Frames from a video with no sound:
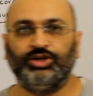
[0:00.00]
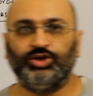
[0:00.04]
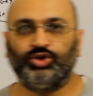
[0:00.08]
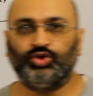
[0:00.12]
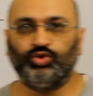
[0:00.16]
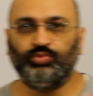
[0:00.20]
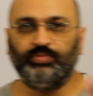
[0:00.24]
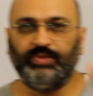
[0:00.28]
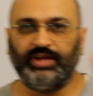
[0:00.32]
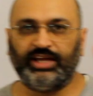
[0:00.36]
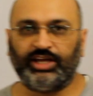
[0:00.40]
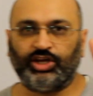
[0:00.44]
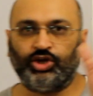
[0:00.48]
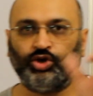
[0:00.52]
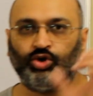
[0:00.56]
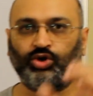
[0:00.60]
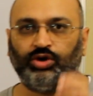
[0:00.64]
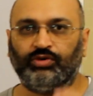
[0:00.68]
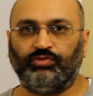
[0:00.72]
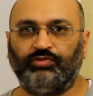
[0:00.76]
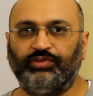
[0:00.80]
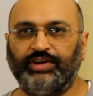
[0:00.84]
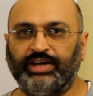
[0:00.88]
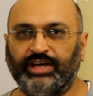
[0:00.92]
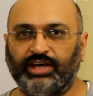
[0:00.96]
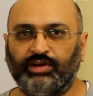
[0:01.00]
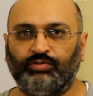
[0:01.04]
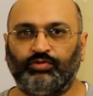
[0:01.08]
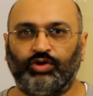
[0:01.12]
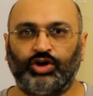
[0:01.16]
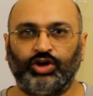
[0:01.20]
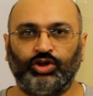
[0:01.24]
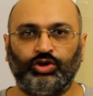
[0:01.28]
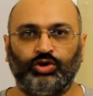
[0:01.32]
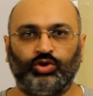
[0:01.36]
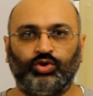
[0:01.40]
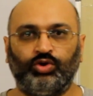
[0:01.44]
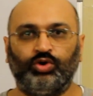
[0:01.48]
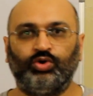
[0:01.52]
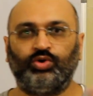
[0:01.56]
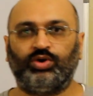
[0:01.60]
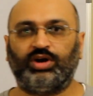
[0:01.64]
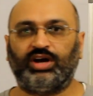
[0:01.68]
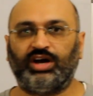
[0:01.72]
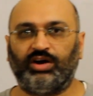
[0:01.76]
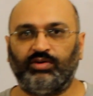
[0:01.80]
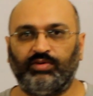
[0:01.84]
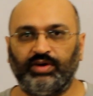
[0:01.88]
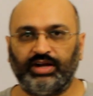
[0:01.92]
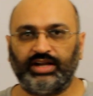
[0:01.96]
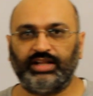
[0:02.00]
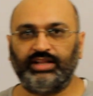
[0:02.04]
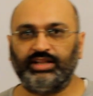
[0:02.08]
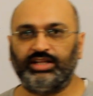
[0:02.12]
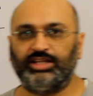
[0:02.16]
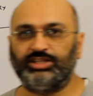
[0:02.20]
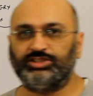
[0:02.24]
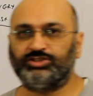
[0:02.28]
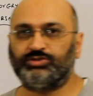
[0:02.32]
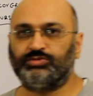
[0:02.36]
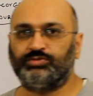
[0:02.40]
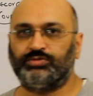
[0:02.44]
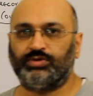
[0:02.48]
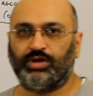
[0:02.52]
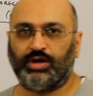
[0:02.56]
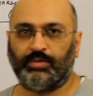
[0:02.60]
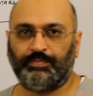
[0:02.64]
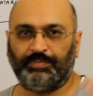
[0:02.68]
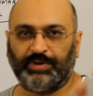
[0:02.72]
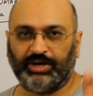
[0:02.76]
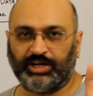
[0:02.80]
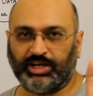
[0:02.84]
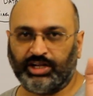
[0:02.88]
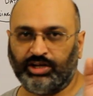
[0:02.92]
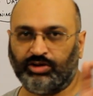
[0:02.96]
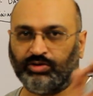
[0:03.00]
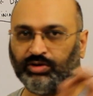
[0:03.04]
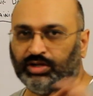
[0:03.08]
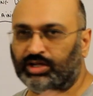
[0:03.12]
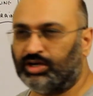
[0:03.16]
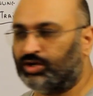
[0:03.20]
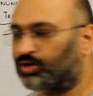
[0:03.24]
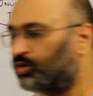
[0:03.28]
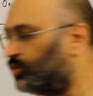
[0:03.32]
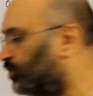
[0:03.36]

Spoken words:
to make you aware what you're going to cover in this particular